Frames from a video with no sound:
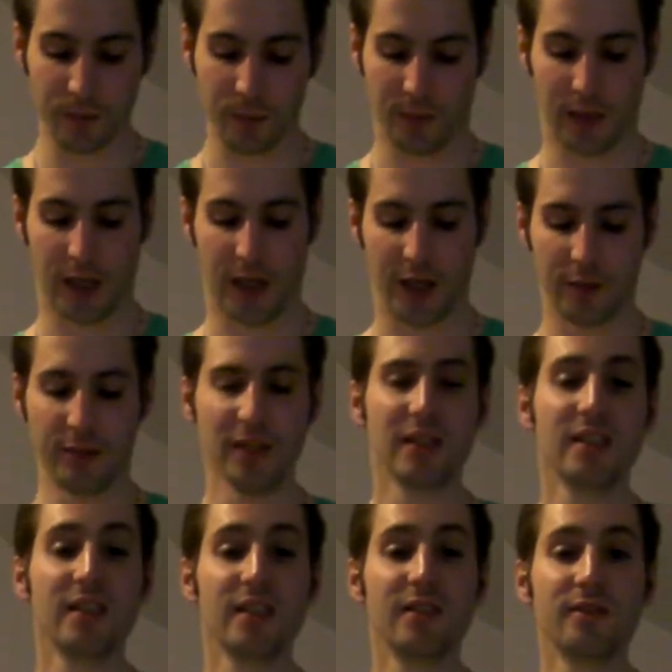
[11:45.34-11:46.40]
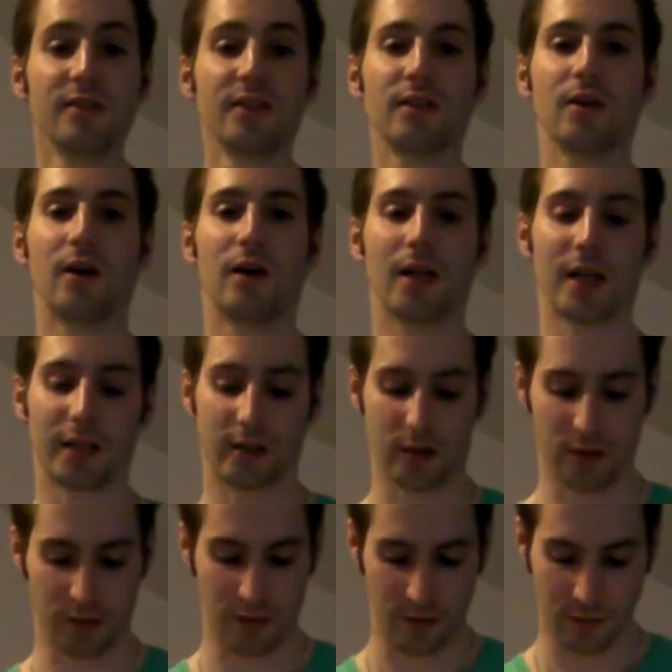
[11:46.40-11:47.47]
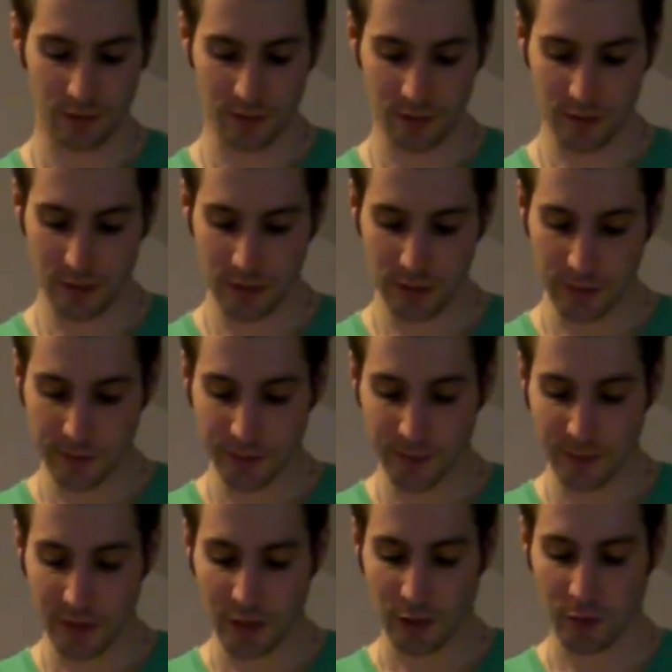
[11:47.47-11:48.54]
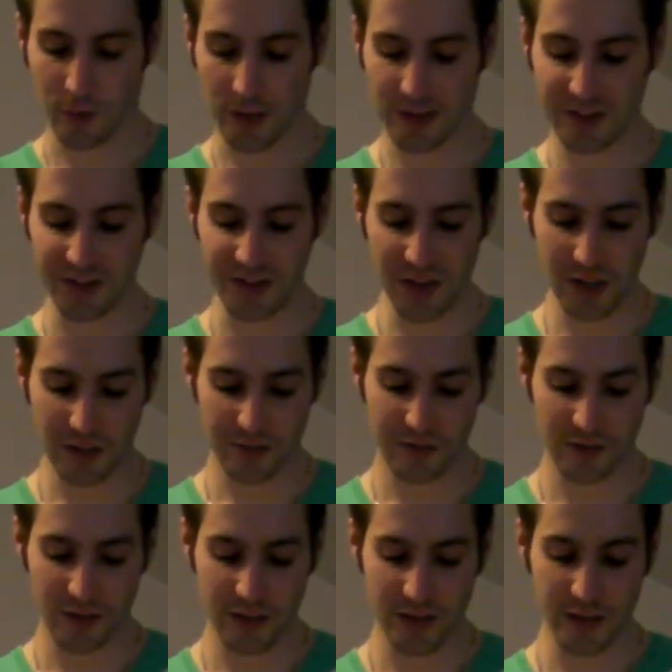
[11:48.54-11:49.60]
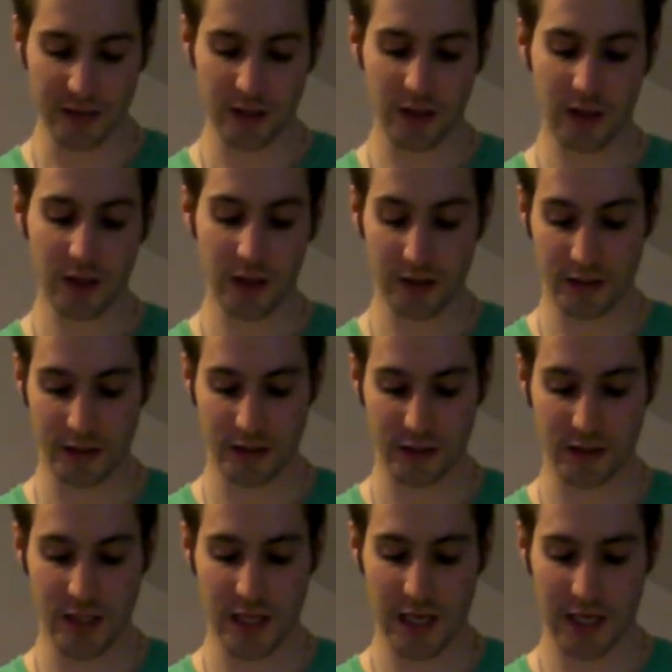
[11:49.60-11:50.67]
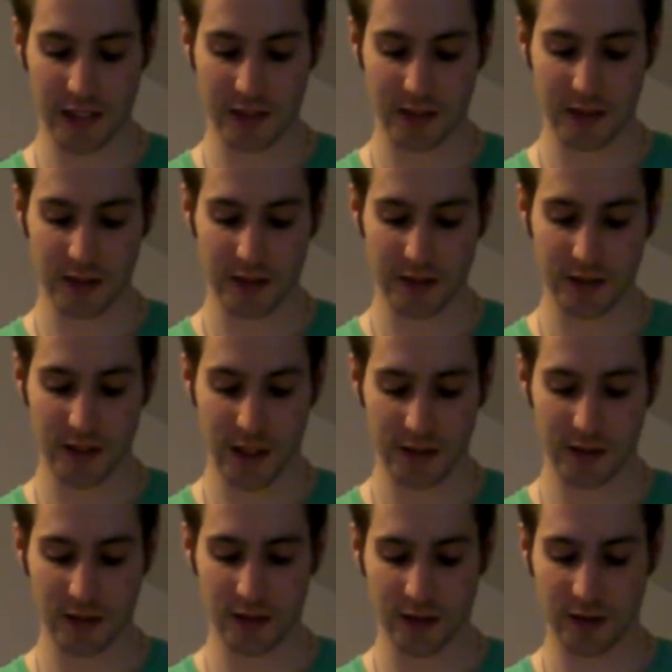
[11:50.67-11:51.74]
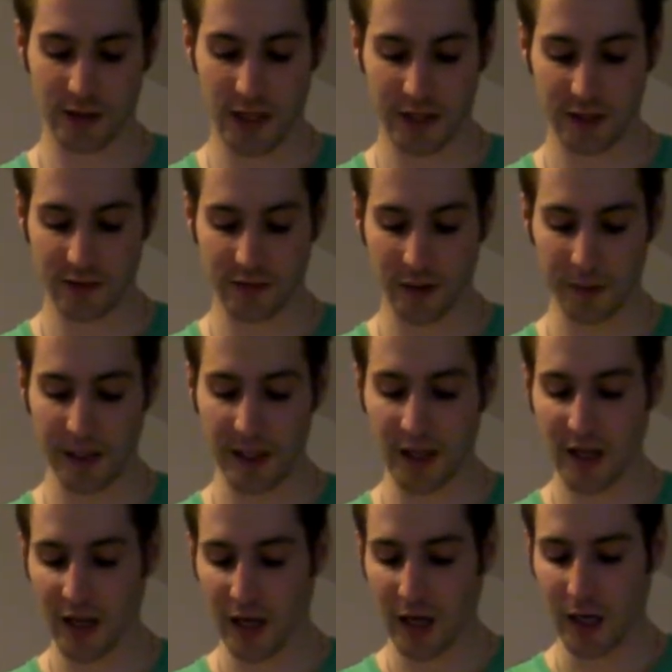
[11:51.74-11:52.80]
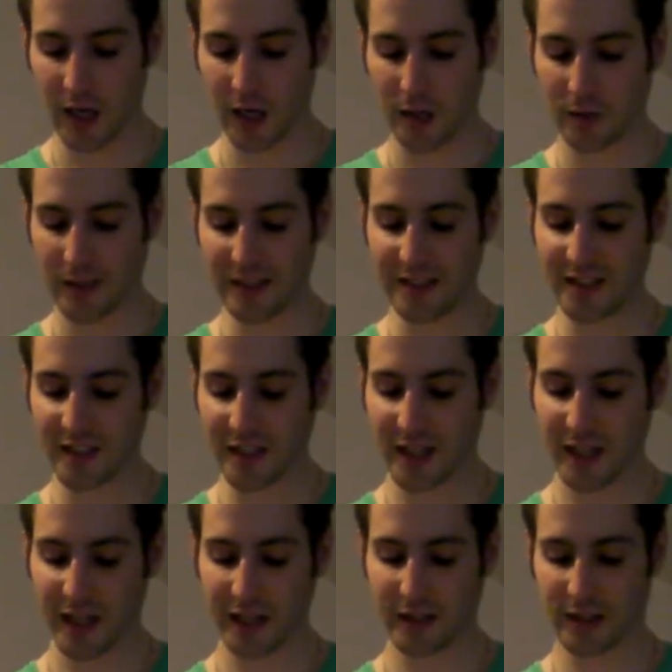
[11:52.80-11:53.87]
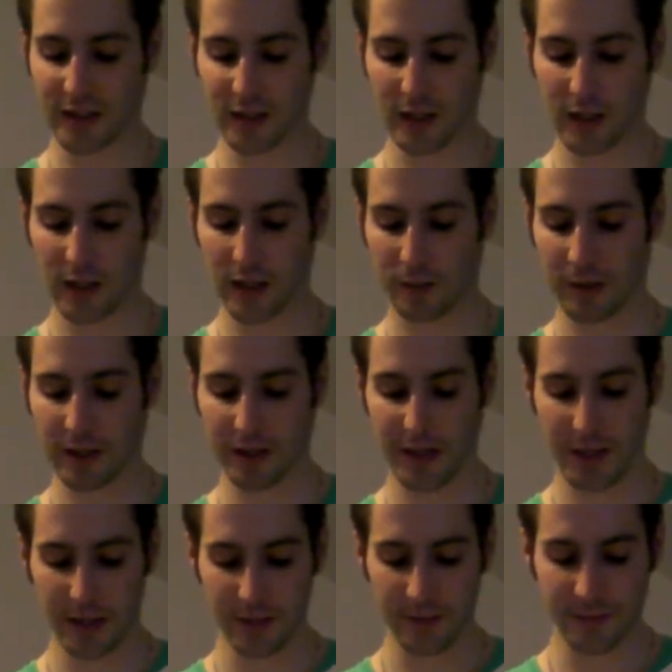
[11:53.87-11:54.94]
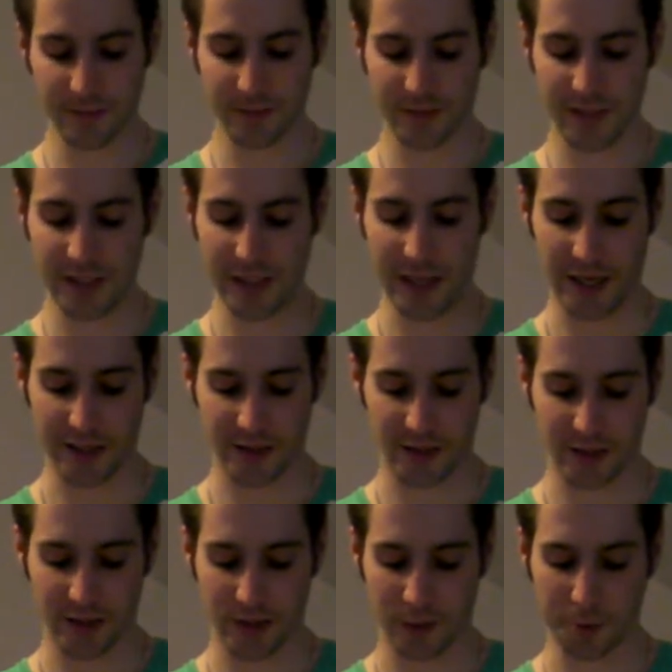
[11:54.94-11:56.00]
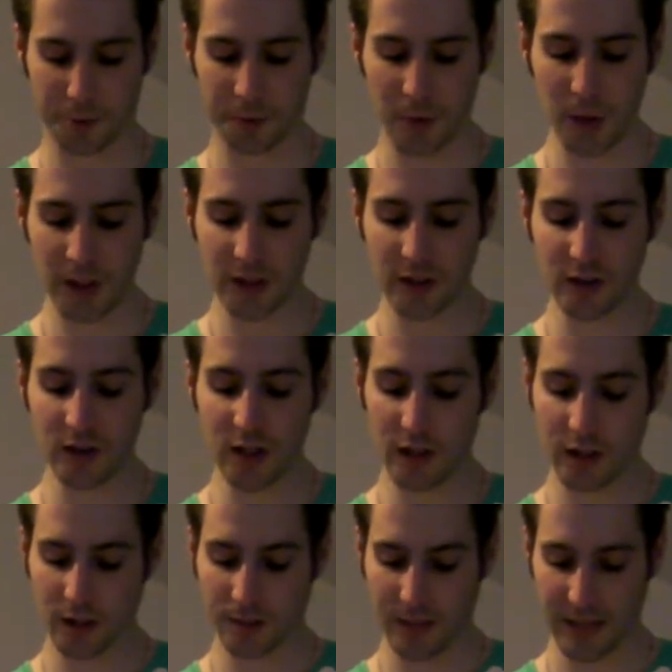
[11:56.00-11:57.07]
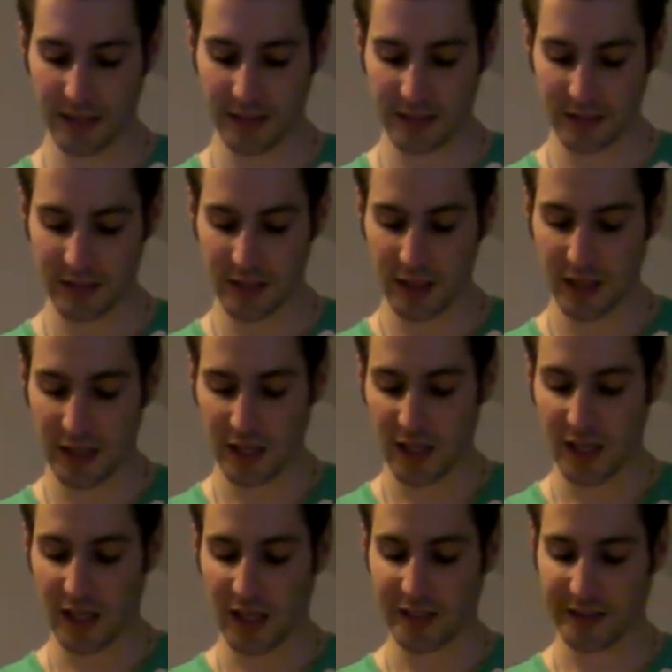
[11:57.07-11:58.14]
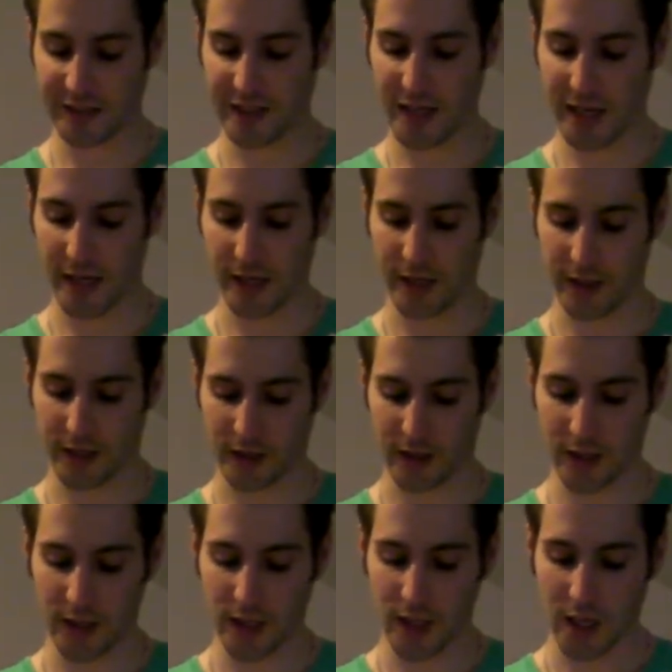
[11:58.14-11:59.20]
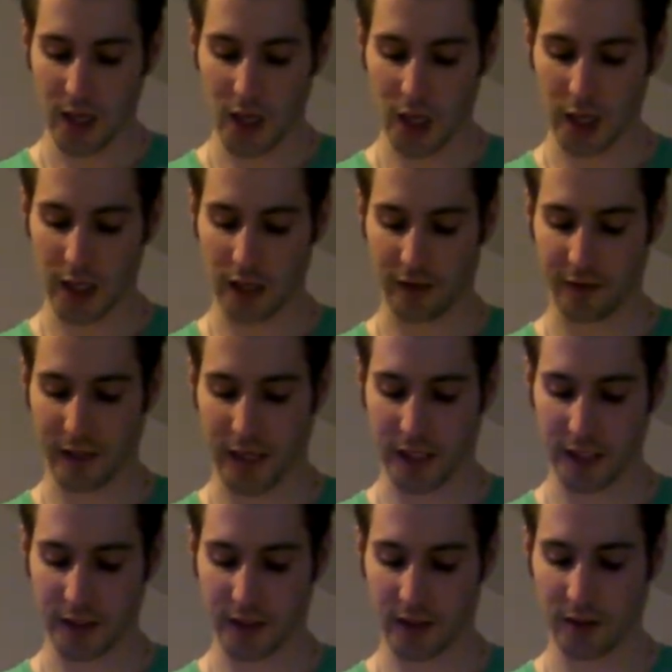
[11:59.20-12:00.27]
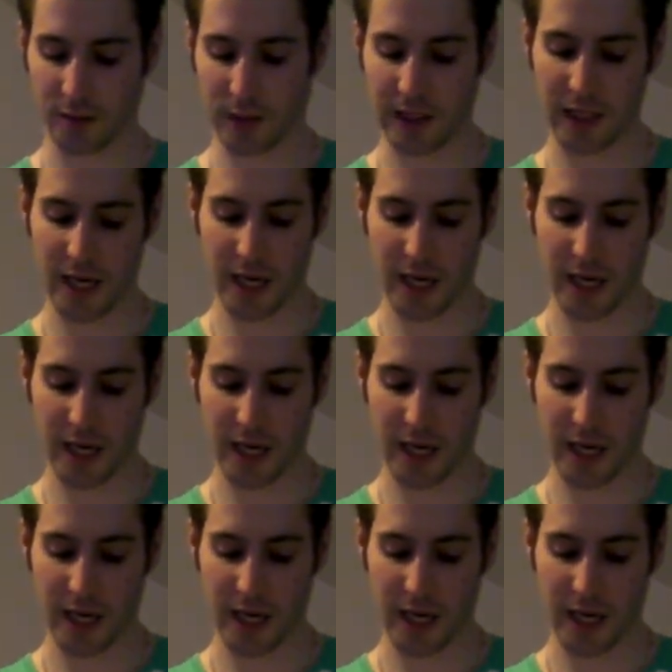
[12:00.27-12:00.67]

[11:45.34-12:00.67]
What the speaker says: but I believe in all I do. Was it not for these causes that you sent for me when the great trouble came? Yes, were you not amazed? Nay, horrified when